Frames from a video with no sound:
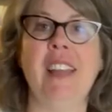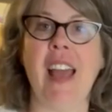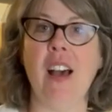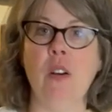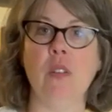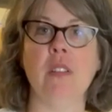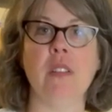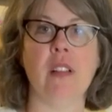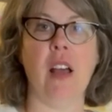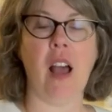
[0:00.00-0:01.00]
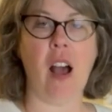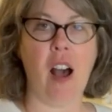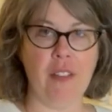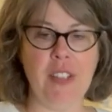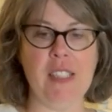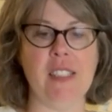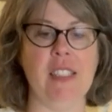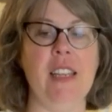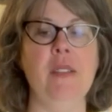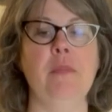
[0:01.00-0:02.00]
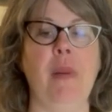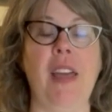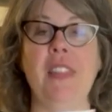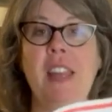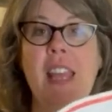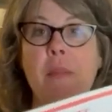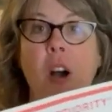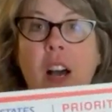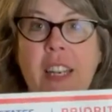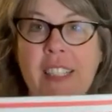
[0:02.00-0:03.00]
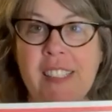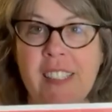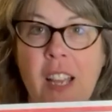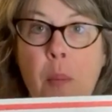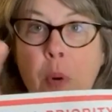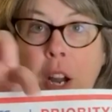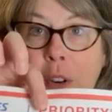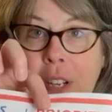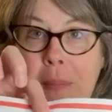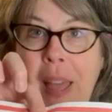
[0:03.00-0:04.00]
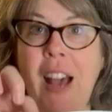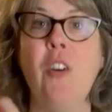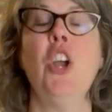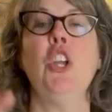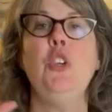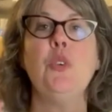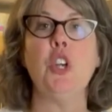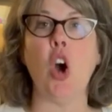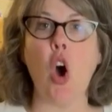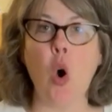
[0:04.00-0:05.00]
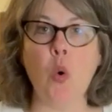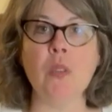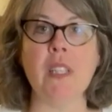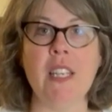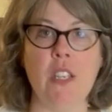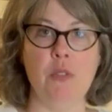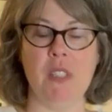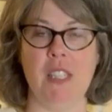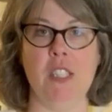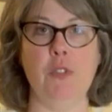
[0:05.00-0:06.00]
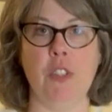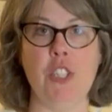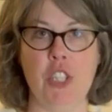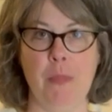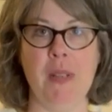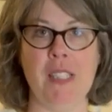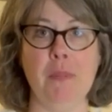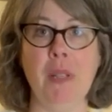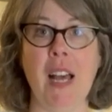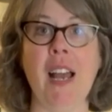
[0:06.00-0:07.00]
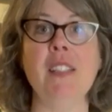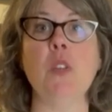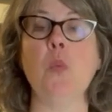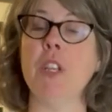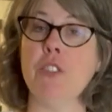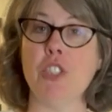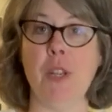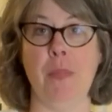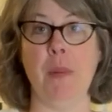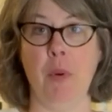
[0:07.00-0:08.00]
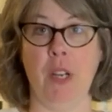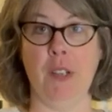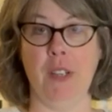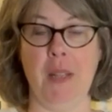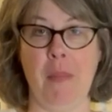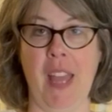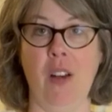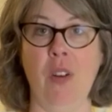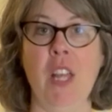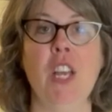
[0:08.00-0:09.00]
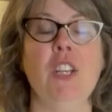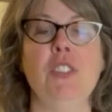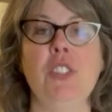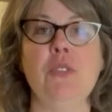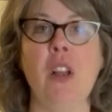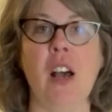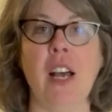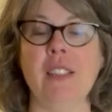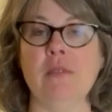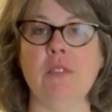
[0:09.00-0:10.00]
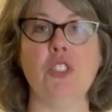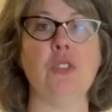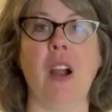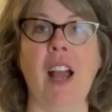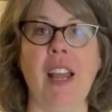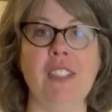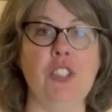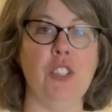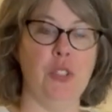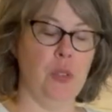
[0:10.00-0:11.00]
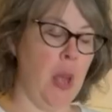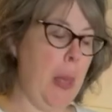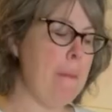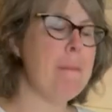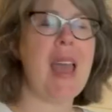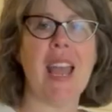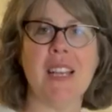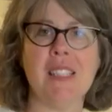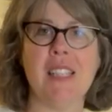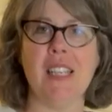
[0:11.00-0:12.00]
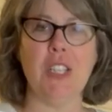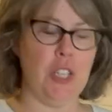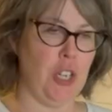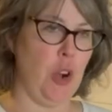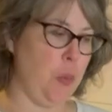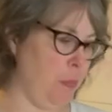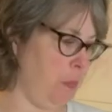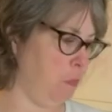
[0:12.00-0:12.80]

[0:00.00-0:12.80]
Now, obviously, by the name on it, priority mail, you can only use these free shipping supplies when you're shipping priority mail. Do not try to mask it, you know,